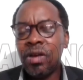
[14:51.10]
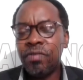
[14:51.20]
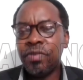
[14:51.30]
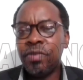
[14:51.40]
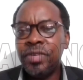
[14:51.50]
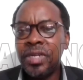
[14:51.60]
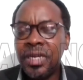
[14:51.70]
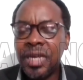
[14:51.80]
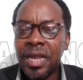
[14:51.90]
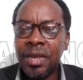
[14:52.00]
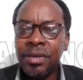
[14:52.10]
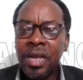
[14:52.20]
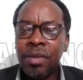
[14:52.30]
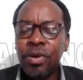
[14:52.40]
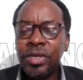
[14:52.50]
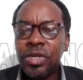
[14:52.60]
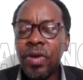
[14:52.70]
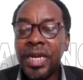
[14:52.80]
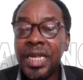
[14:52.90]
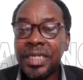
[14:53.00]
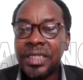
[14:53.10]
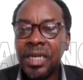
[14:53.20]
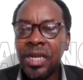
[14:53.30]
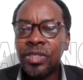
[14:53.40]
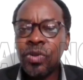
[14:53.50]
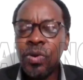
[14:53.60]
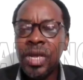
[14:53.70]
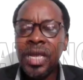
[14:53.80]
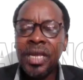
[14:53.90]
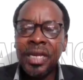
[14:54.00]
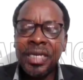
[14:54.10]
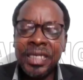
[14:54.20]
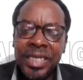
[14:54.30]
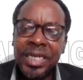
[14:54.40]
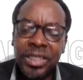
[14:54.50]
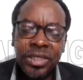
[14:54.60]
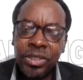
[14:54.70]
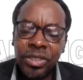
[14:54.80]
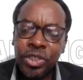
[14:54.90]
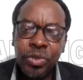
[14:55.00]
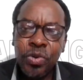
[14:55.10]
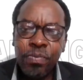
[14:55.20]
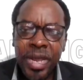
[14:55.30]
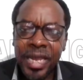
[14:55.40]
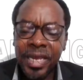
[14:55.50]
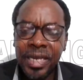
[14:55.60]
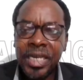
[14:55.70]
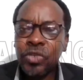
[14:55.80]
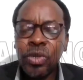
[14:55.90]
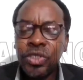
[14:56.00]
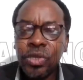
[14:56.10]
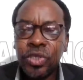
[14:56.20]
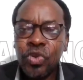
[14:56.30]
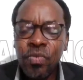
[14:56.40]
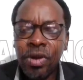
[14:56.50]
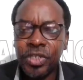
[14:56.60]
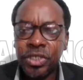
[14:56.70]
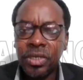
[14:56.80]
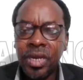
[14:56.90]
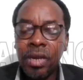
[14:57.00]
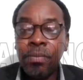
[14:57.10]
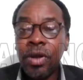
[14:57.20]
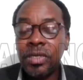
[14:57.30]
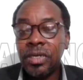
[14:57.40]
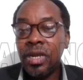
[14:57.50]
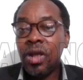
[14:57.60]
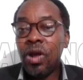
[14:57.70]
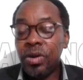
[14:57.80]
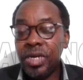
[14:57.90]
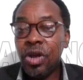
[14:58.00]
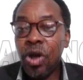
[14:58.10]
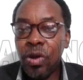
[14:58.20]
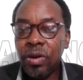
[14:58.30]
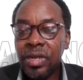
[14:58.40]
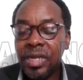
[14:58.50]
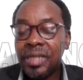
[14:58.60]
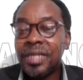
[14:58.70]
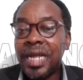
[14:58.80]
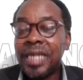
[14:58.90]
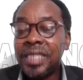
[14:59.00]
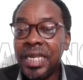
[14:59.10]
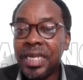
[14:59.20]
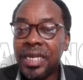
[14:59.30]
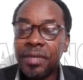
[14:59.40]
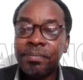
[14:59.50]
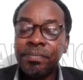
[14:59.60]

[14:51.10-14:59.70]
of, of the uh, political elite. So this sh shouldn't be. it was just too much. But on the whole, I think